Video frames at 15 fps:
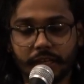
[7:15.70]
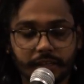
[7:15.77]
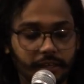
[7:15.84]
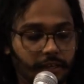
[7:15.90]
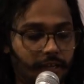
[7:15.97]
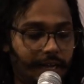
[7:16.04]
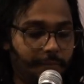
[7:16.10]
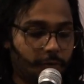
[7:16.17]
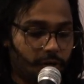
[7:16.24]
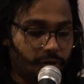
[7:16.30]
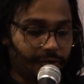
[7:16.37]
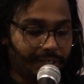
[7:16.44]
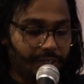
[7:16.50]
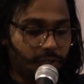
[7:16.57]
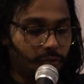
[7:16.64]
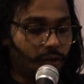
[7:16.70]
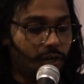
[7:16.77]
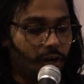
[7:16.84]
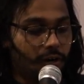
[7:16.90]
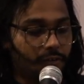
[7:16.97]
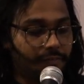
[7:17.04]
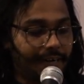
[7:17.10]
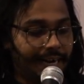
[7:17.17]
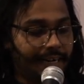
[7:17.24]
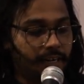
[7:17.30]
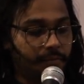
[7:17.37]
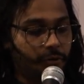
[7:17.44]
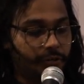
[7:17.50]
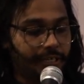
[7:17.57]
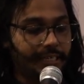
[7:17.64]
I'm not going to do a lot of rant
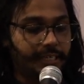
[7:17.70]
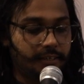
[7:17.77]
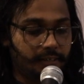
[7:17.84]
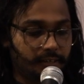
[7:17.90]
about it.